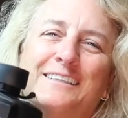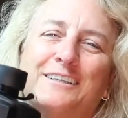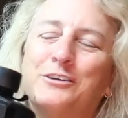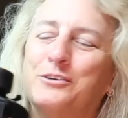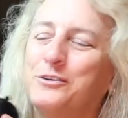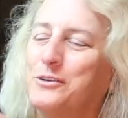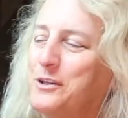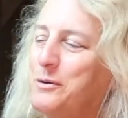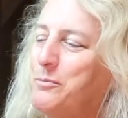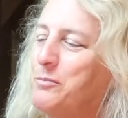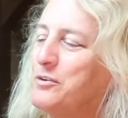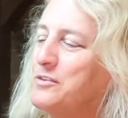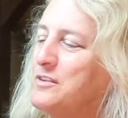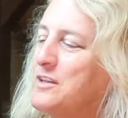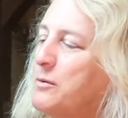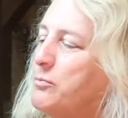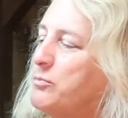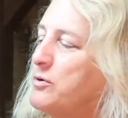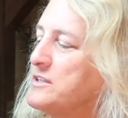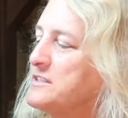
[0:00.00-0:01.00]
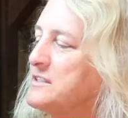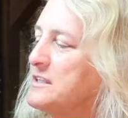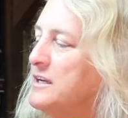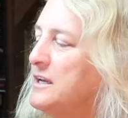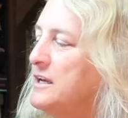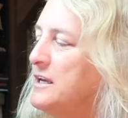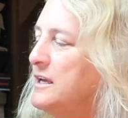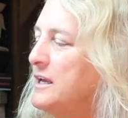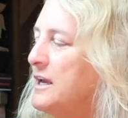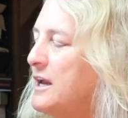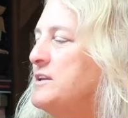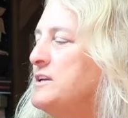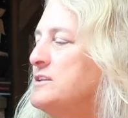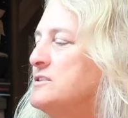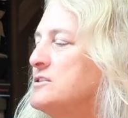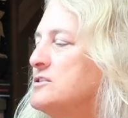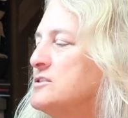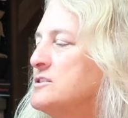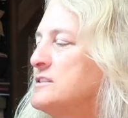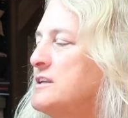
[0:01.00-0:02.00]
early birthday present.
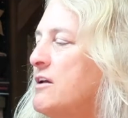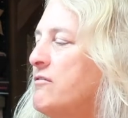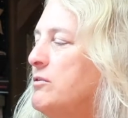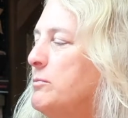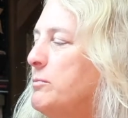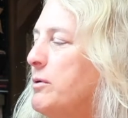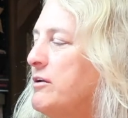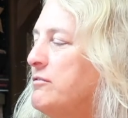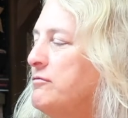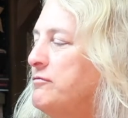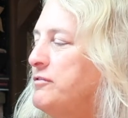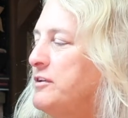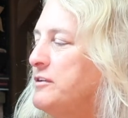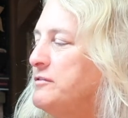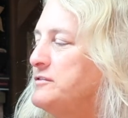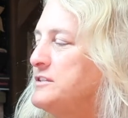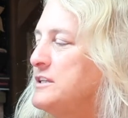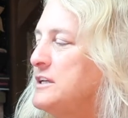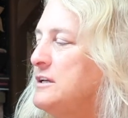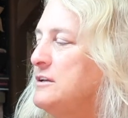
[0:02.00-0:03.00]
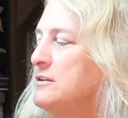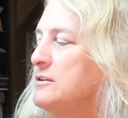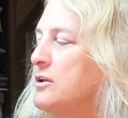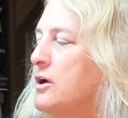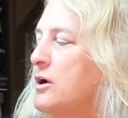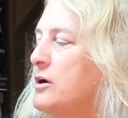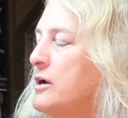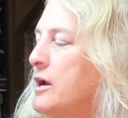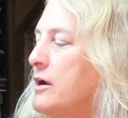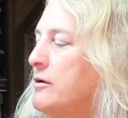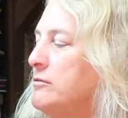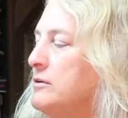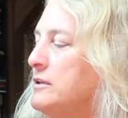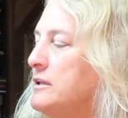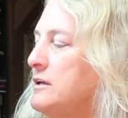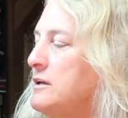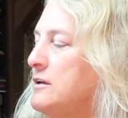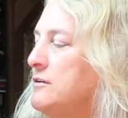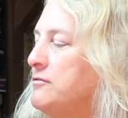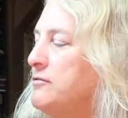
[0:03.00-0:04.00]
These are 7x50 long eye
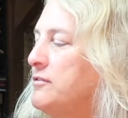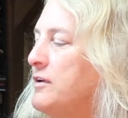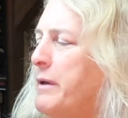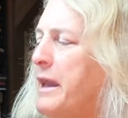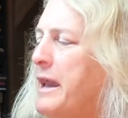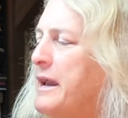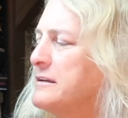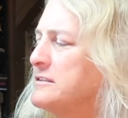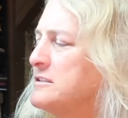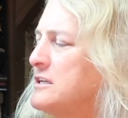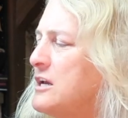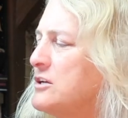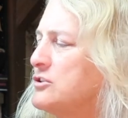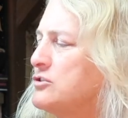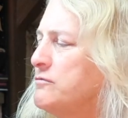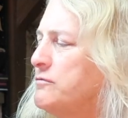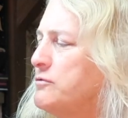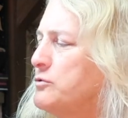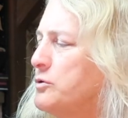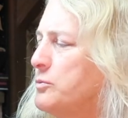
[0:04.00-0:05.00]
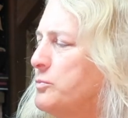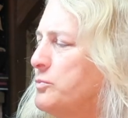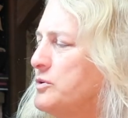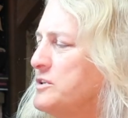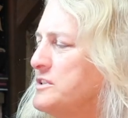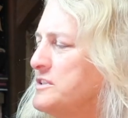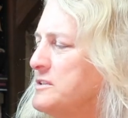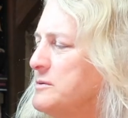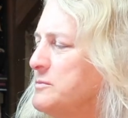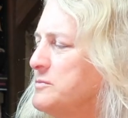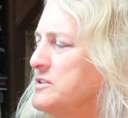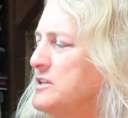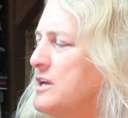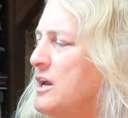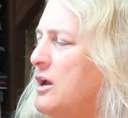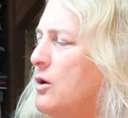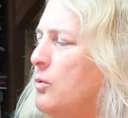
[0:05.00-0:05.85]
relief, back dash 4 prisms,